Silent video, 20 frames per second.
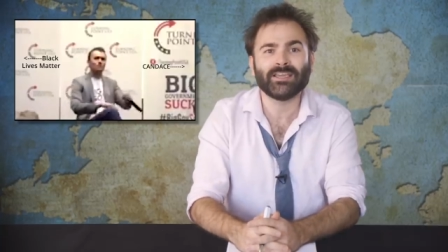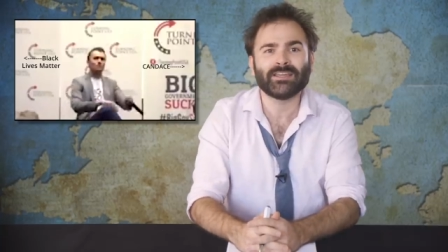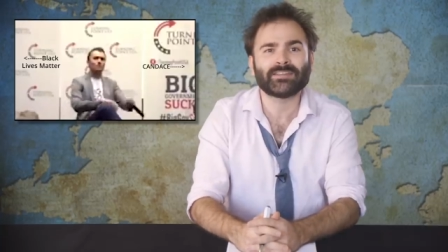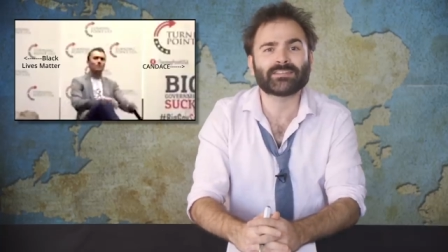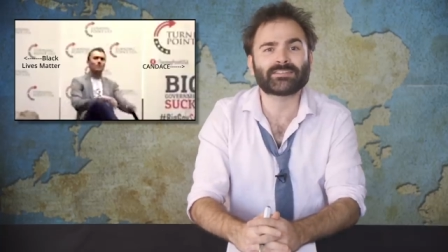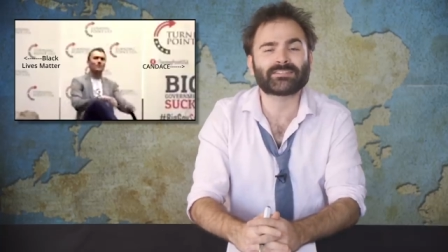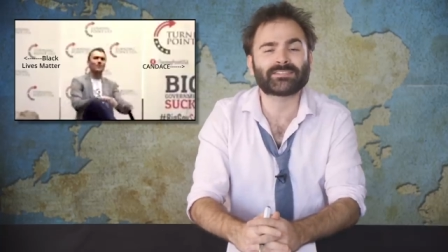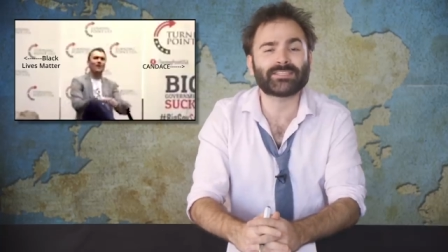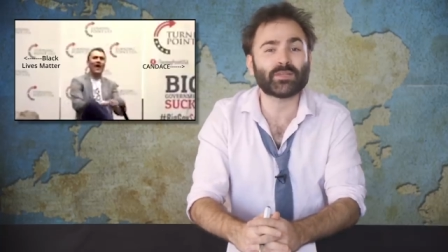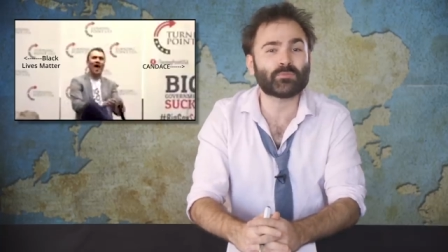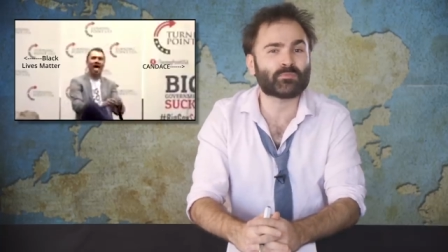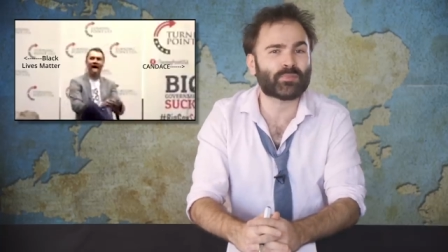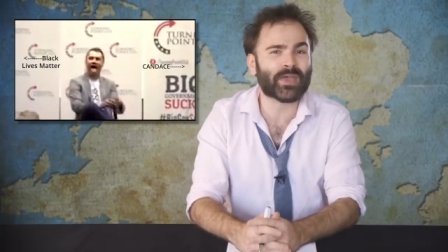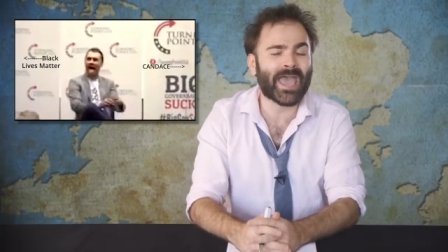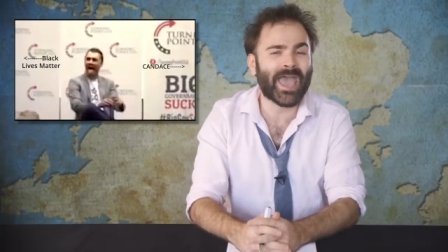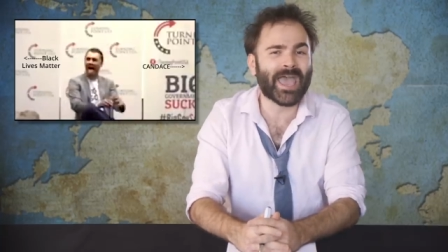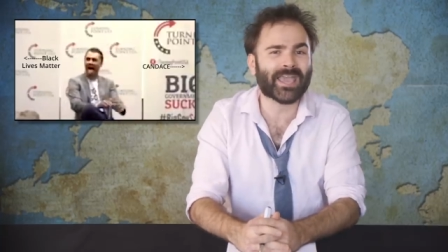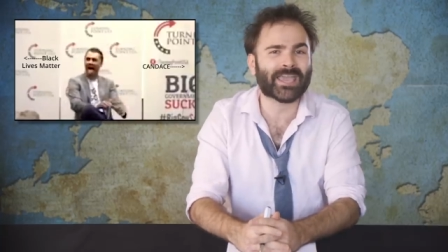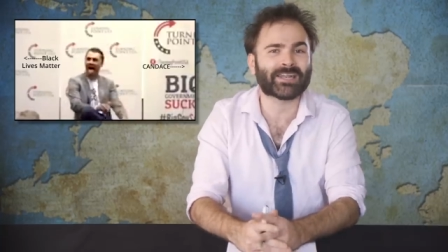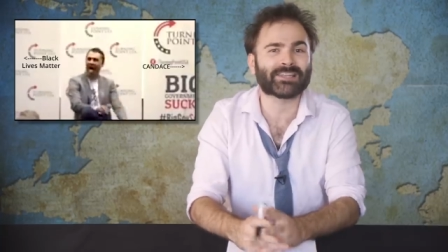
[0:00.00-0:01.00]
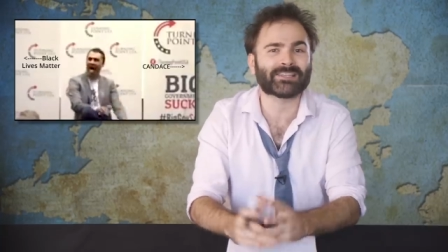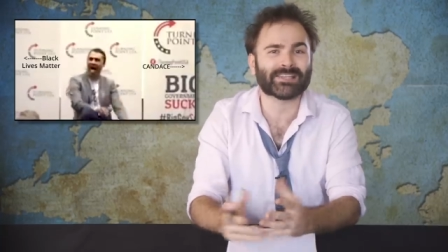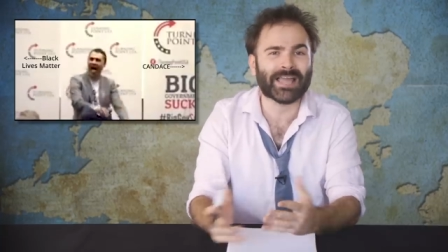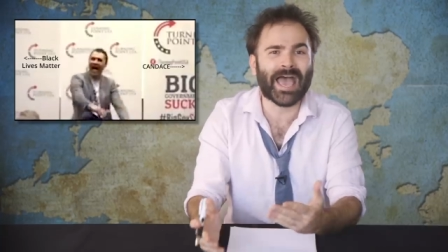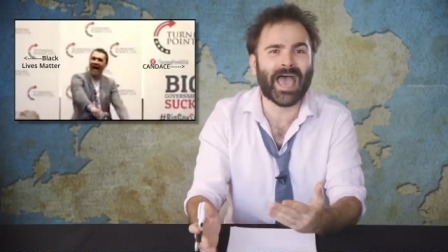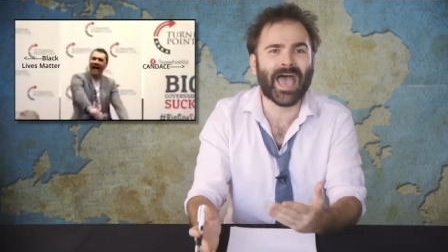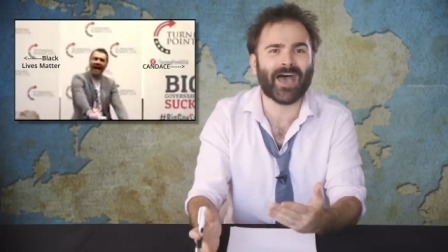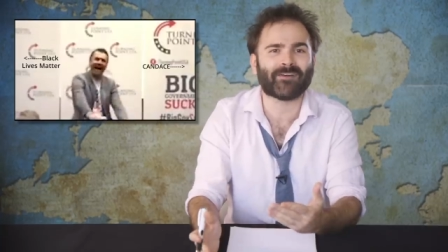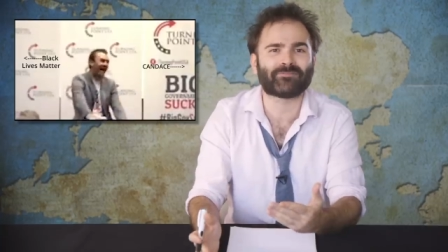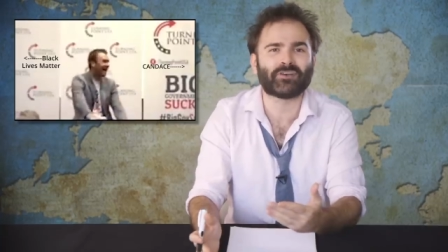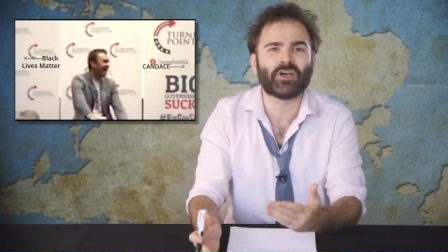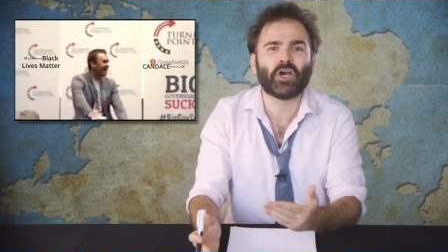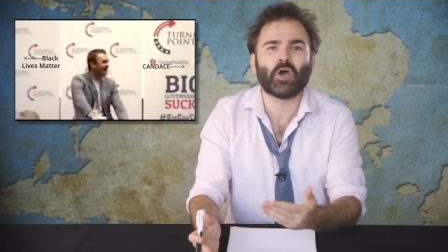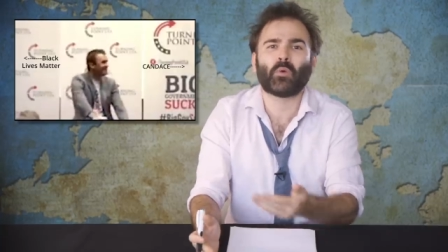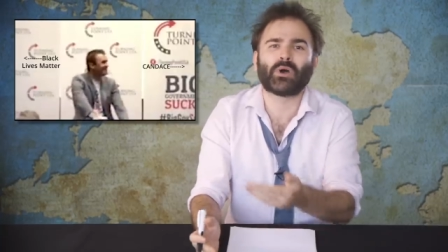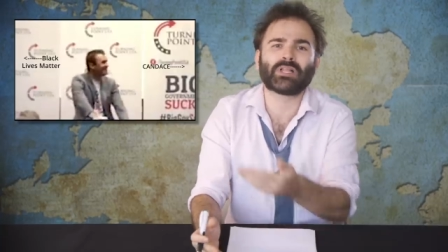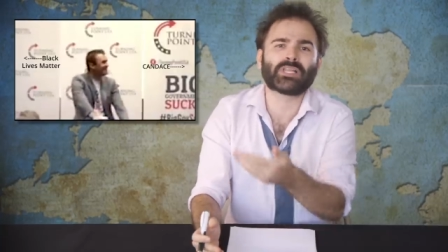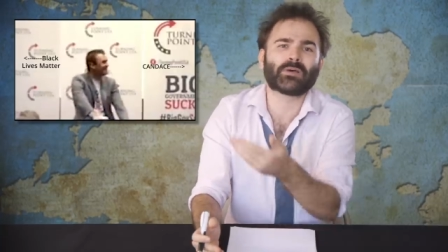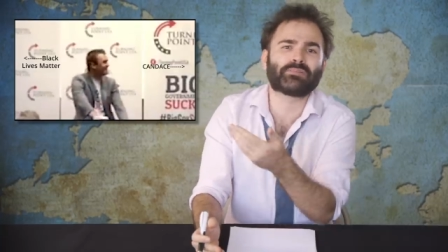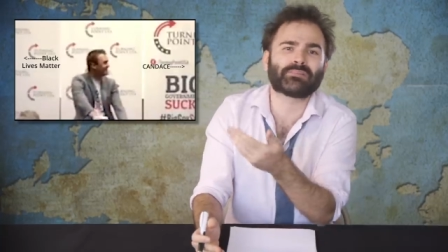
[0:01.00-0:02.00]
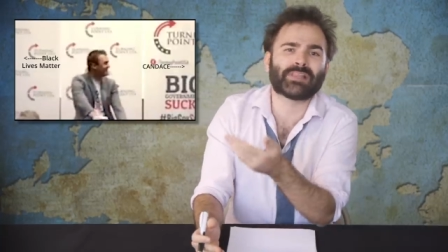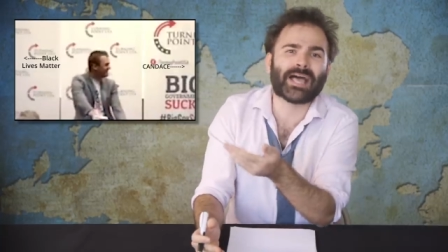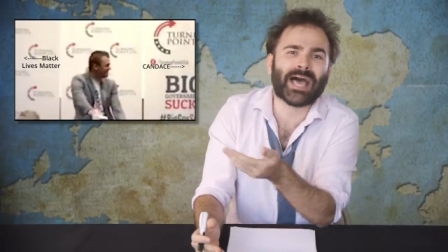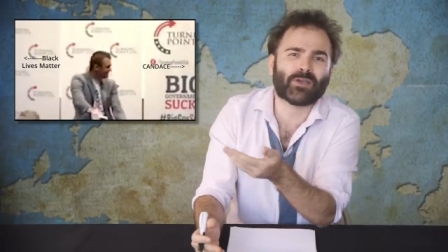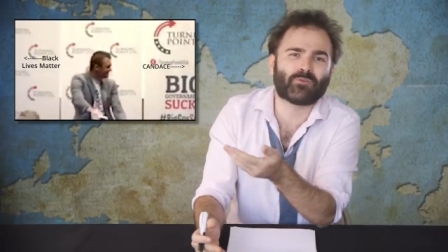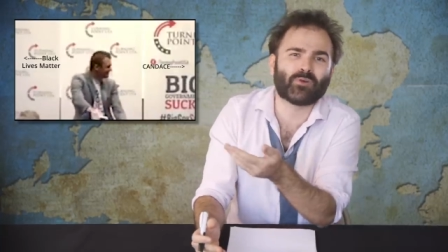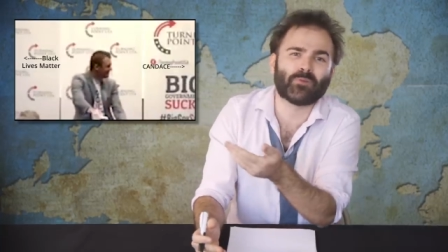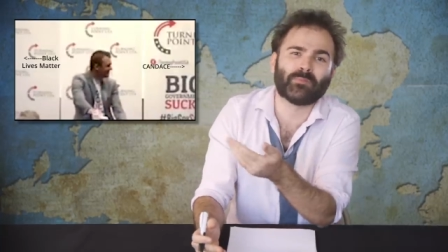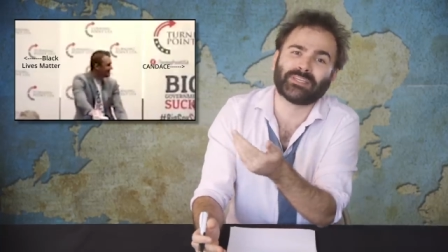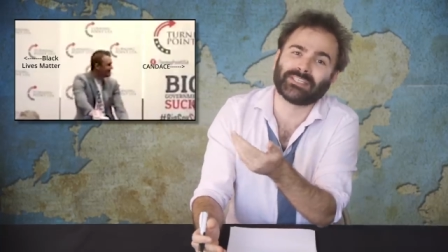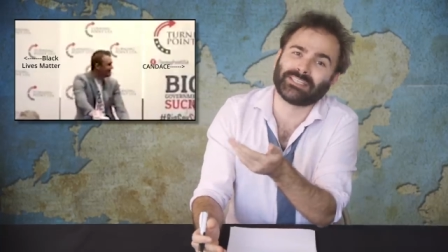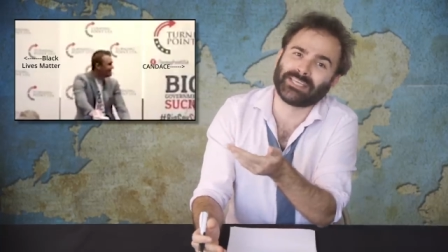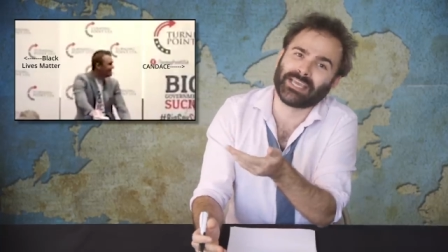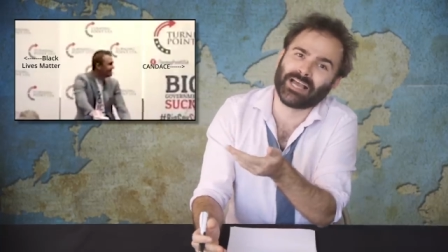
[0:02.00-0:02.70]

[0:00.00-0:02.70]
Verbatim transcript: to sit back and laugh while a black woman